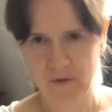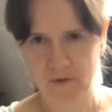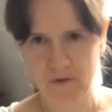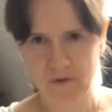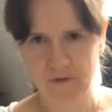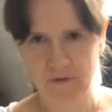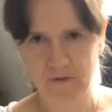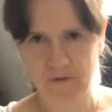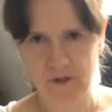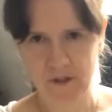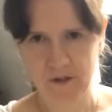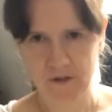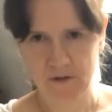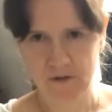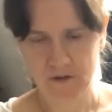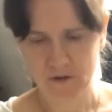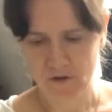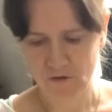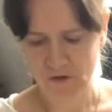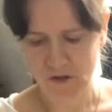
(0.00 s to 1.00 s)
the
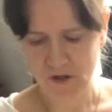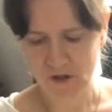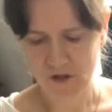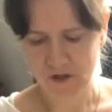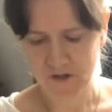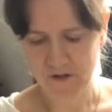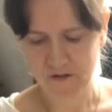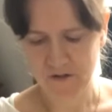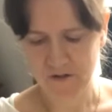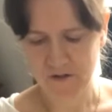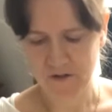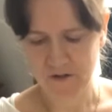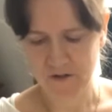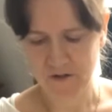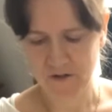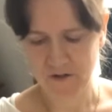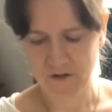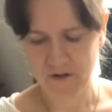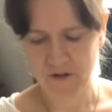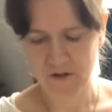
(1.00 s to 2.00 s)
finger stretches
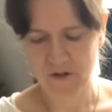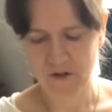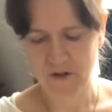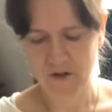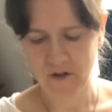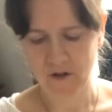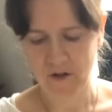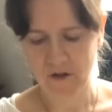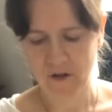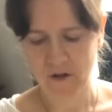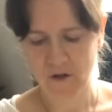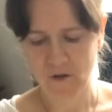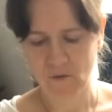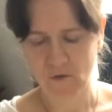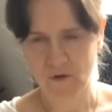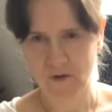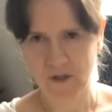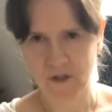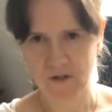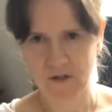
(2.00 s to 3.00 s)

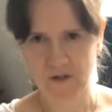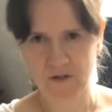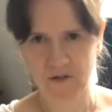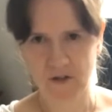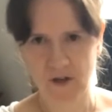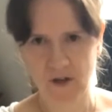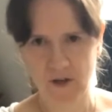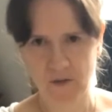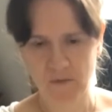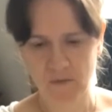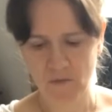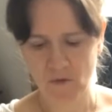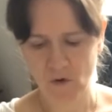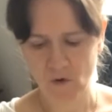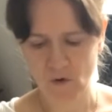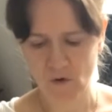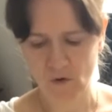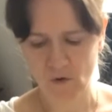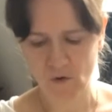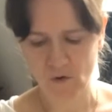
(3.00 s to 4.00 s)
one at a time,
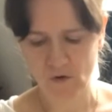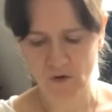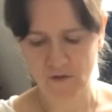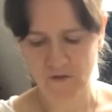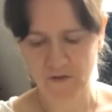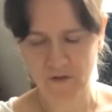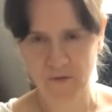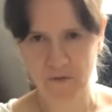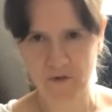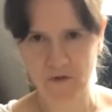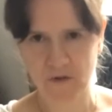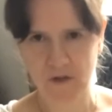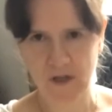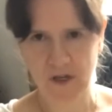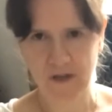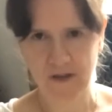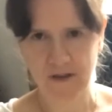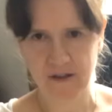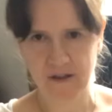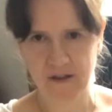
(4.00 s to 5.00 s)
or all of them
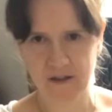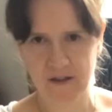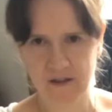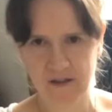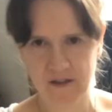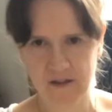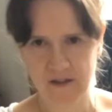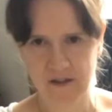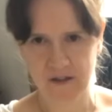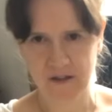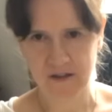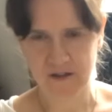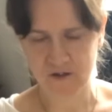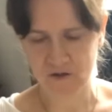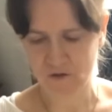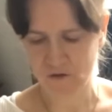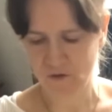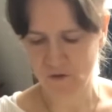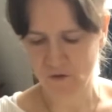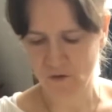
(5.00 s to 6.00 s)
together. And
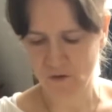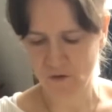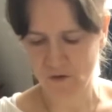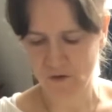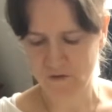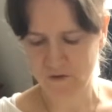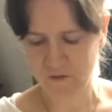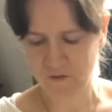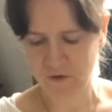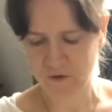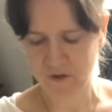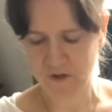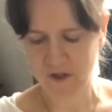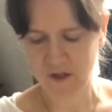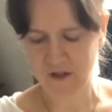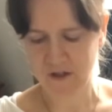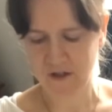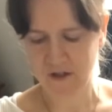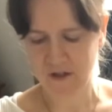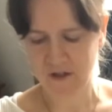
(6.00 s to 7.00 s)
as you do all of them
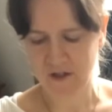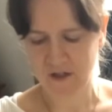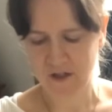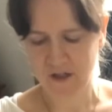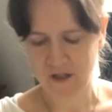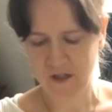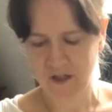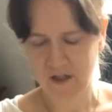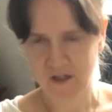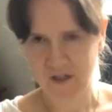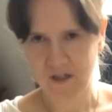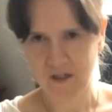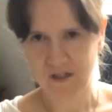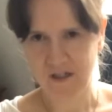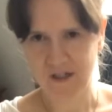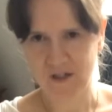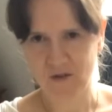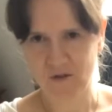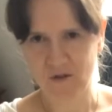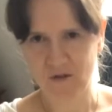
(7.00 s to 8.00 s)
together,
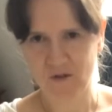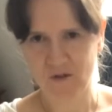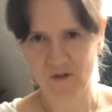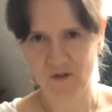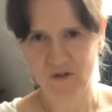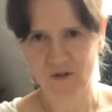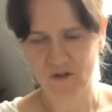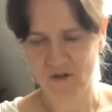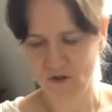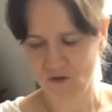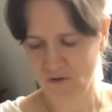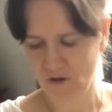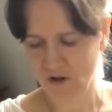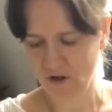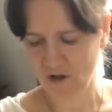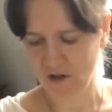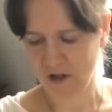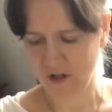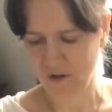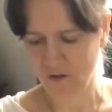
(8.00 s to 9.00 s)
can you
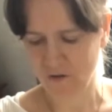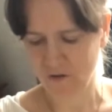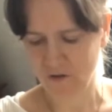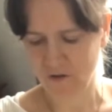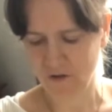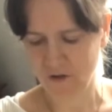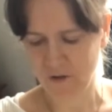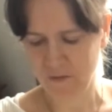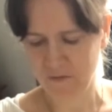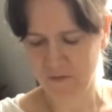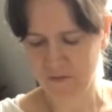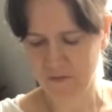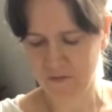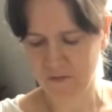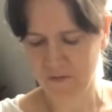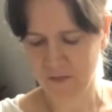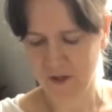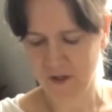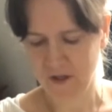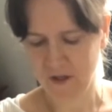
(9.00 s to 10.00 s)
stretch out your thumb
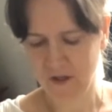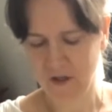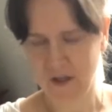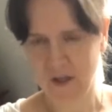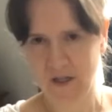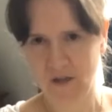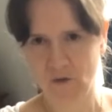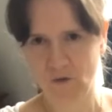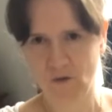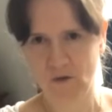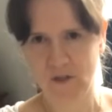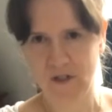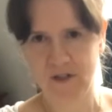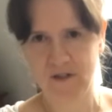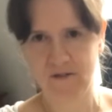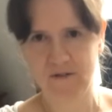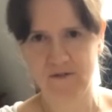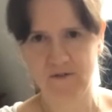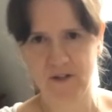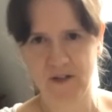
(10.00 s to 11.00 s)
and your
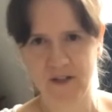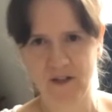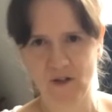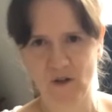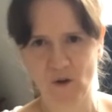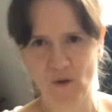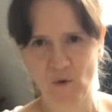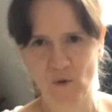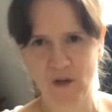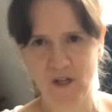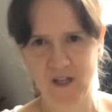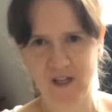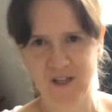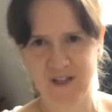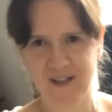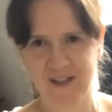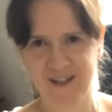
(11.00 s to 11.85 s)
little finger away?